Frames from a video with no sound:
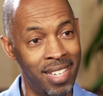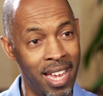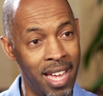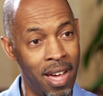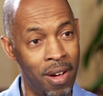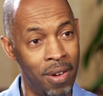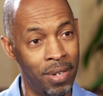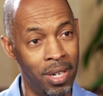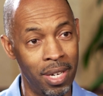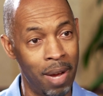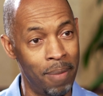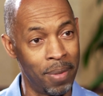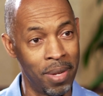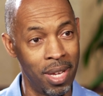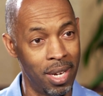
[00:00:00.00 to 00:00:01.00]
down and
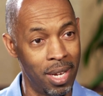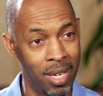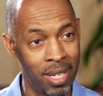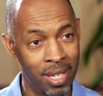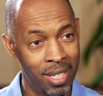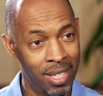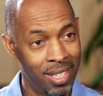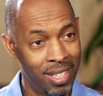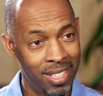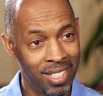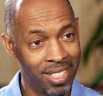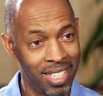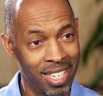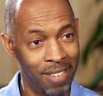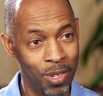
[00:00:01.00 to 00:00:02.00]
I'm gonna
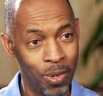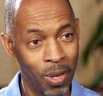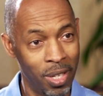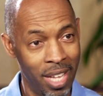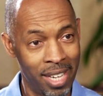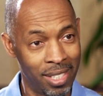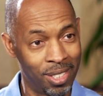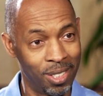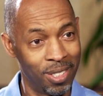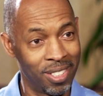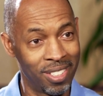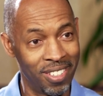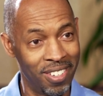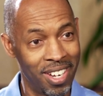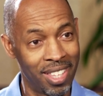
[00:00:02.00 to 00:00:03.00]
uh, give you a
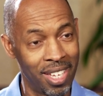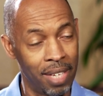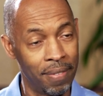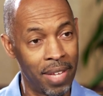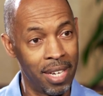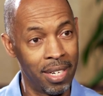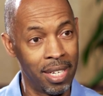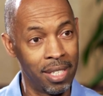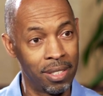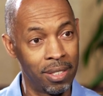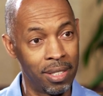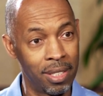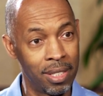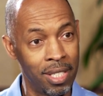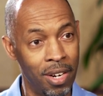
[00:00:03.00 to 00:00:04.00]
lecture or anything of that
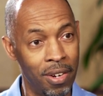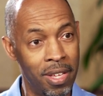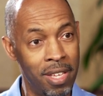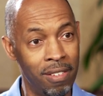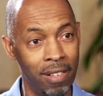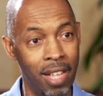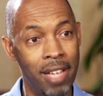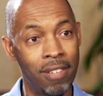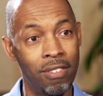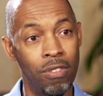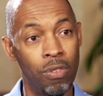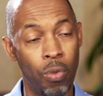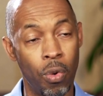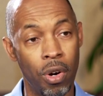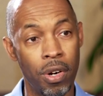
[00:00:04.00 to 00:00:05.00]
nature. You know, his
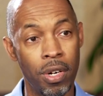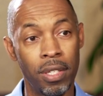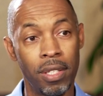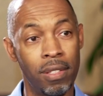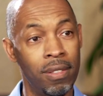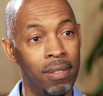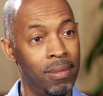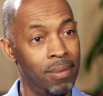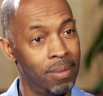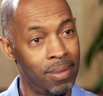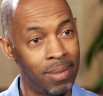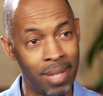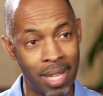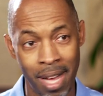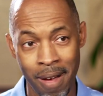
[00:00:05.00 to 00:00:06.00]
lessons were,
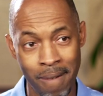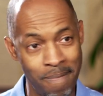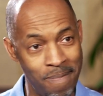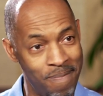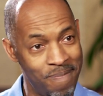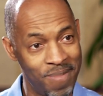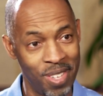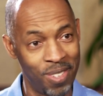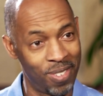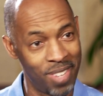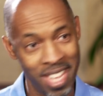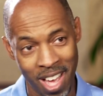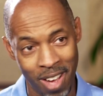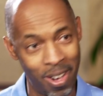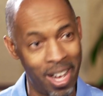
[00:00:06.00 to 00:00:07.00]
um, you
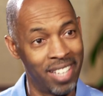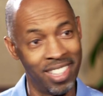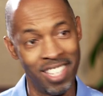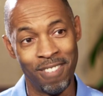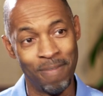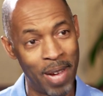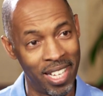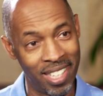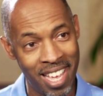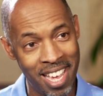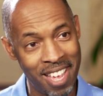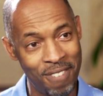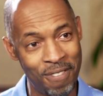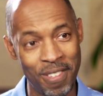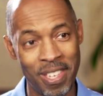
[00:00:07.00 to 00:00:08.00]
see how I've lived my
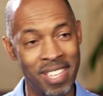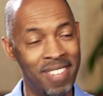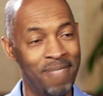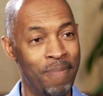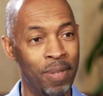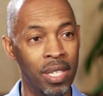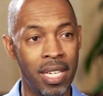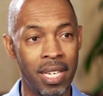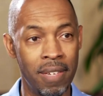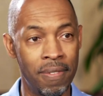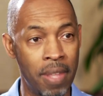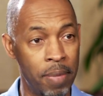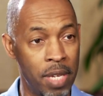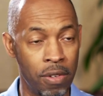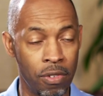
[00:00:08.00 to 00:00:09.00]
life. He
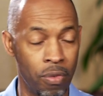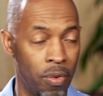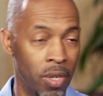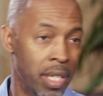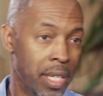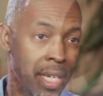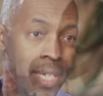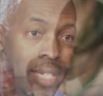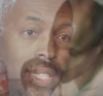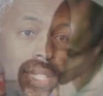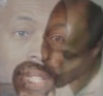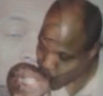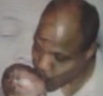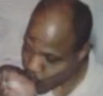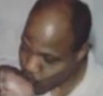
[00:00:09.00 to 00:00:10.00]
believed, I mean, it was really a,
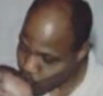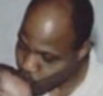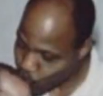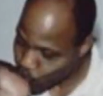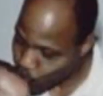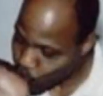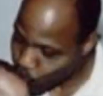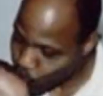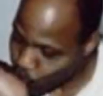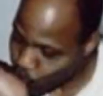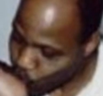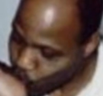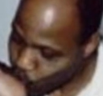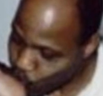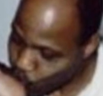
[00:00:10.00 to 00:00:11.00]
a high
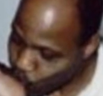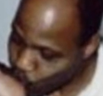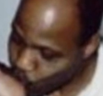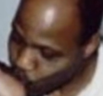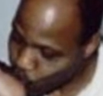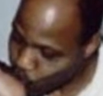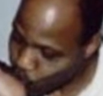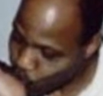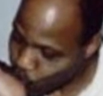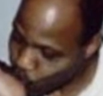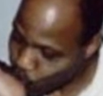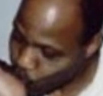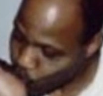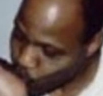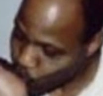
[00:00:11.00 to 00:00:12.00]
character
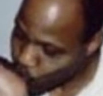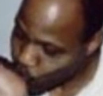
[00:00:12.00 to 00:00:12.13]
person, you